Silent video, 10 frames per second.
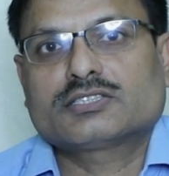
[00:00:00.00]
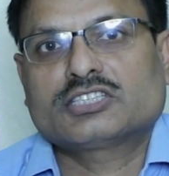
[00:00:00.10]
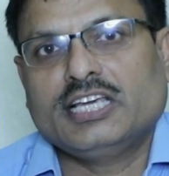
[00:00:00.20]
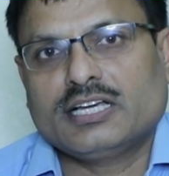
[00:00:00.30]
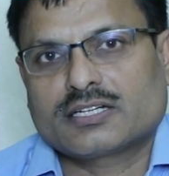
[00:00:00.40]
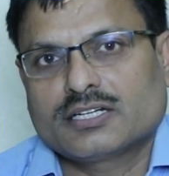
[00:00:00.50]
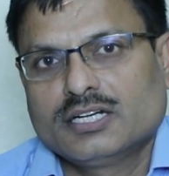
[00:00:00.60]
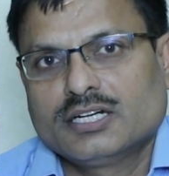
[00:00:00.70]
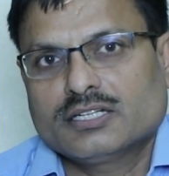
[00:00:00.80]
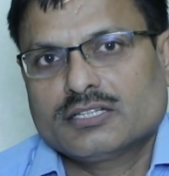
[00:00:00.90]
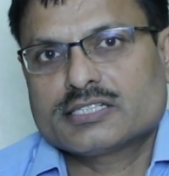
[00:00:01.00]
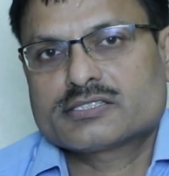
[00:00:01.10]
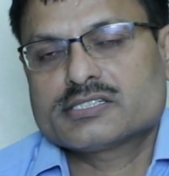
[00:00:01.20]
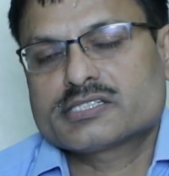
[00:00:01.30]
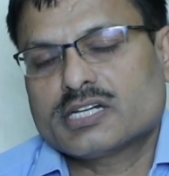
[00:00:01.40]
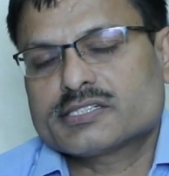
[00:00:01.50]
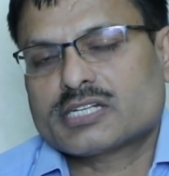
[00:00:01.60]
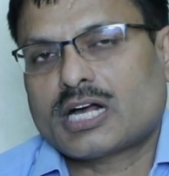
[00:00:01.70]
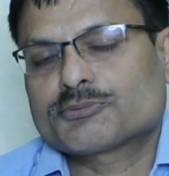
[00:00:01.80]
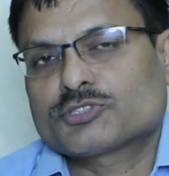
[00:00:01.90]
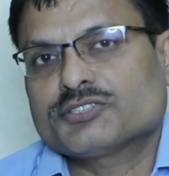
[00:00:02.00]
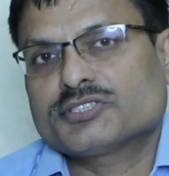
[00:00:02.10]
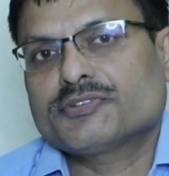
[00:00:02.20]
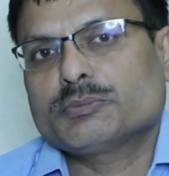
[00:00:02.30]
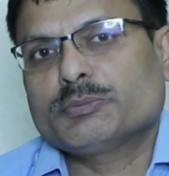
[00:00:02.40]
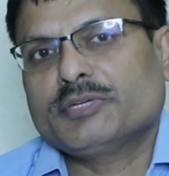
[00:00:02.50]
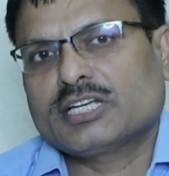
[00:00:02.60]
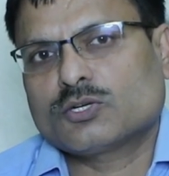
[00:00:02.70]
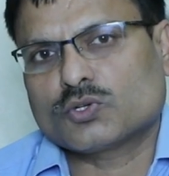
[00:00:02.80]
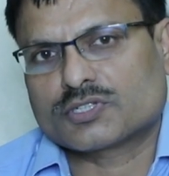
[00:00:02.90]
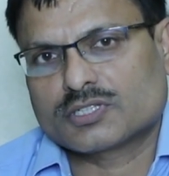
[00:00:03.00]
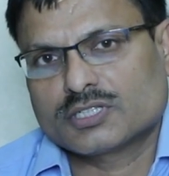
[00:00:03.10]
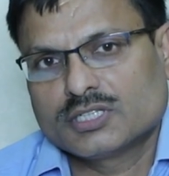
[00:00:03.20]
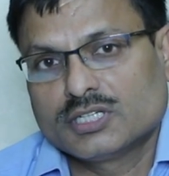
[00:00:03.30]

think that the results of surgery will be very good.